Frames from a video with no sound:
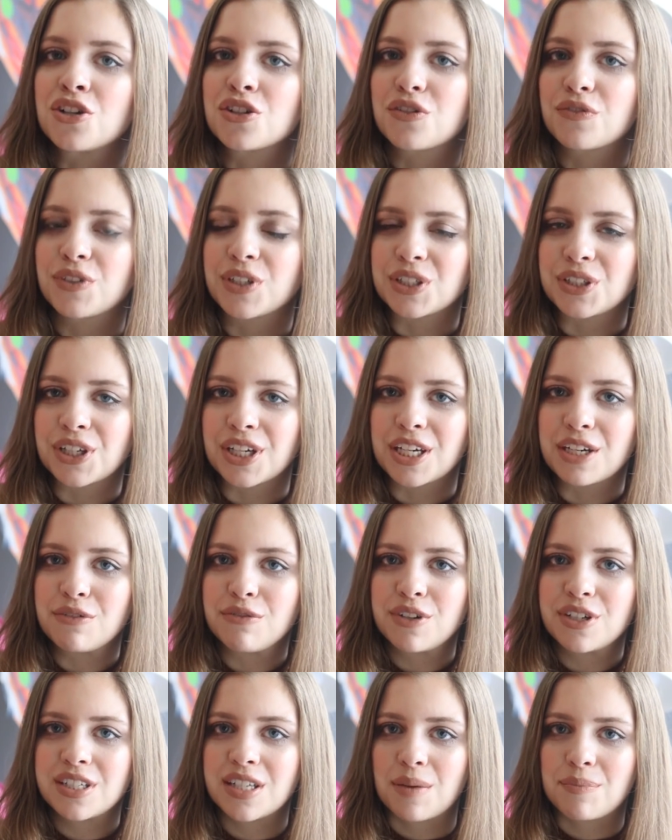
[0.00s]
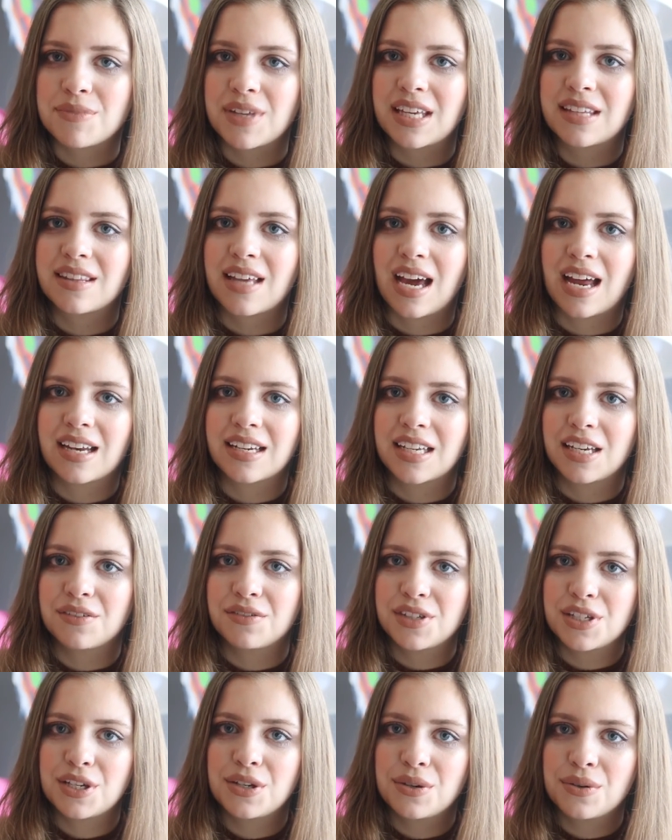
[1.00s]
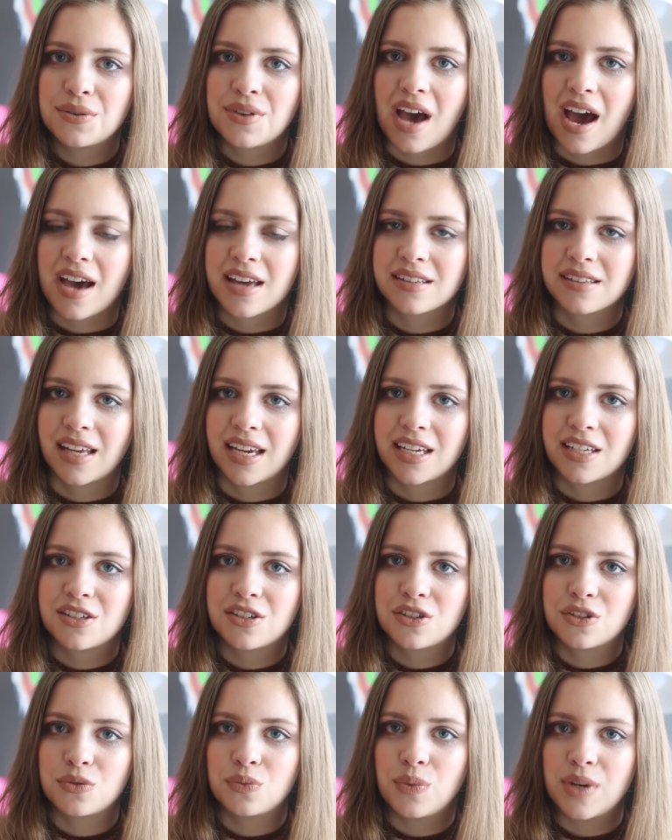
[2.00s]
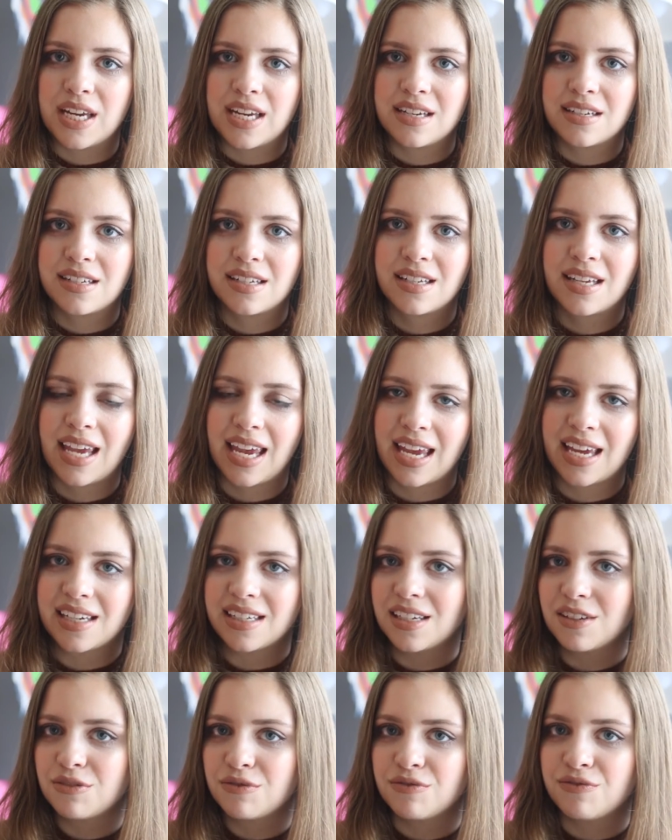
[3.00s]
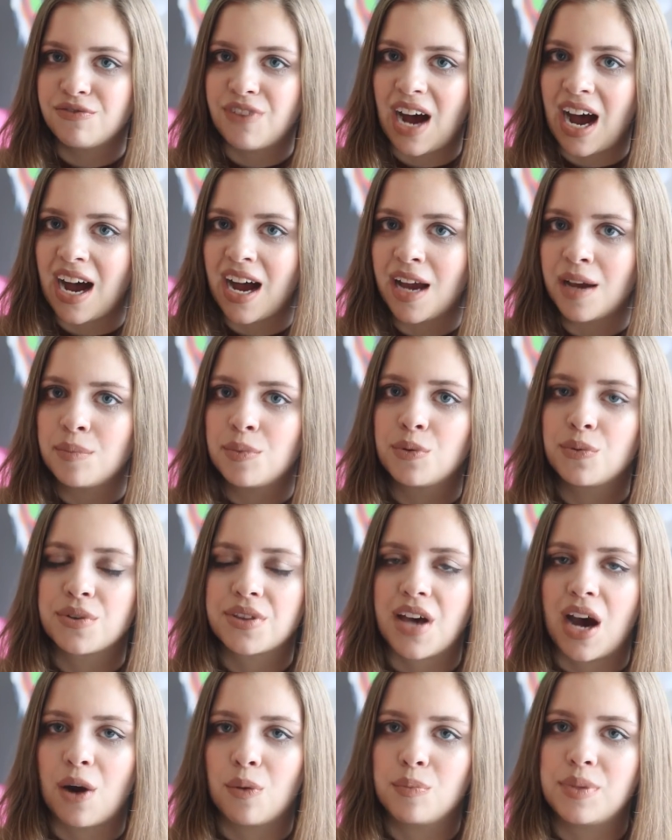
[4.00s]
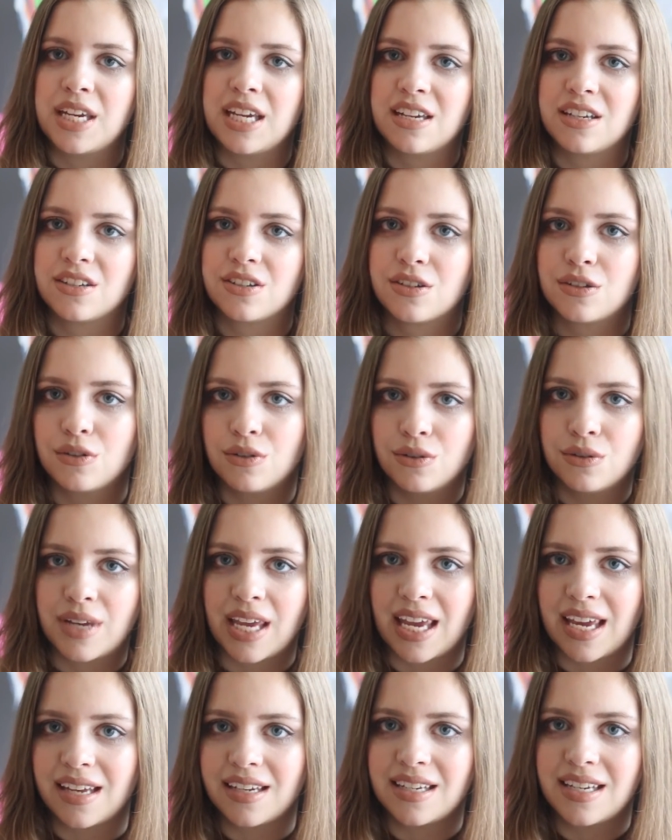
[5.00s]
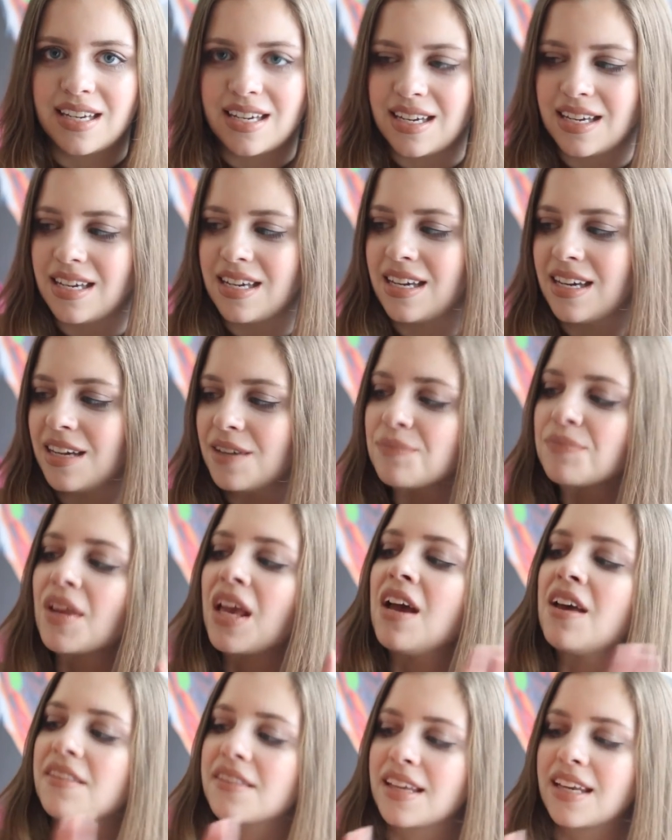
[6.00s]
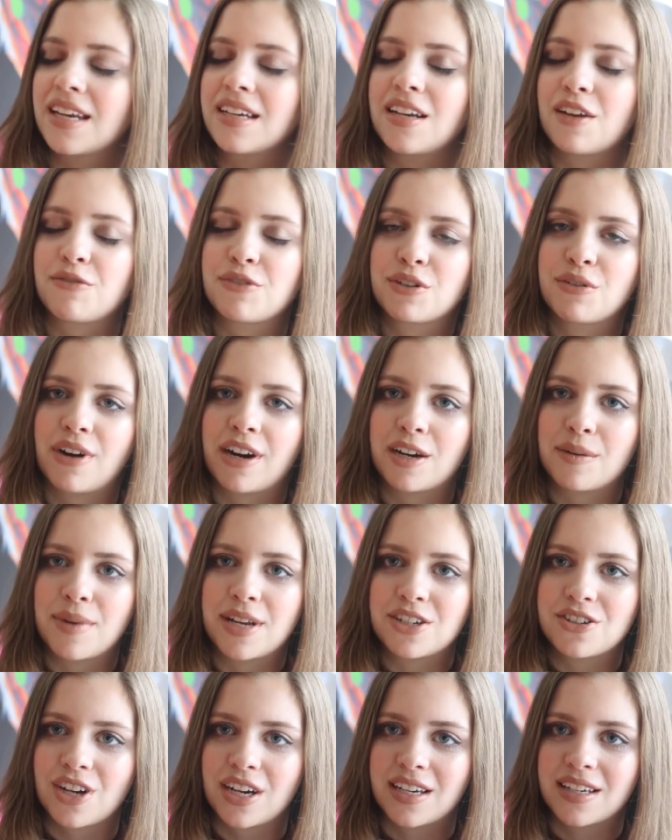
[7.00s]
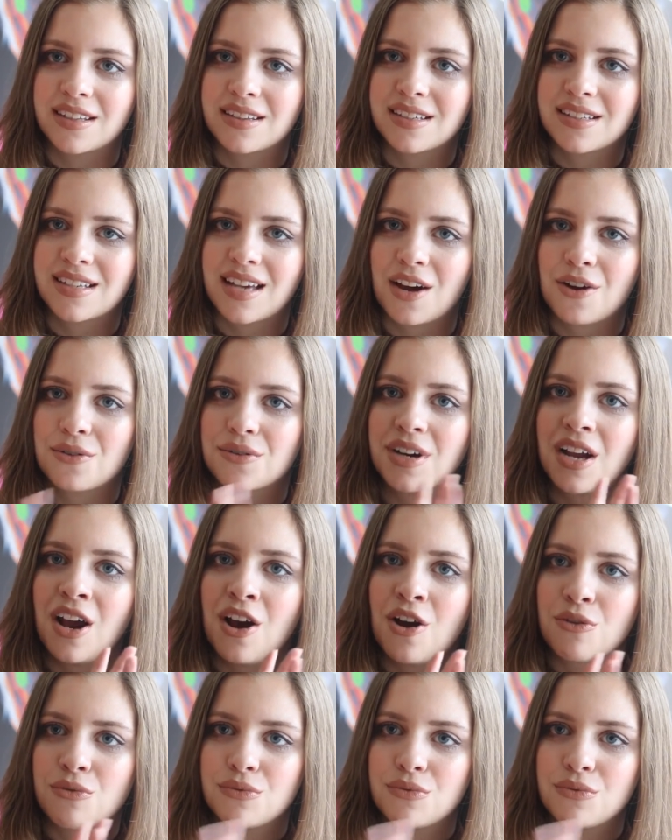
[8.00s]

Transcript: So if you're looking for something that gives you that like sweet candy vibe without being too candy-y, then I definitely recommend checking this out.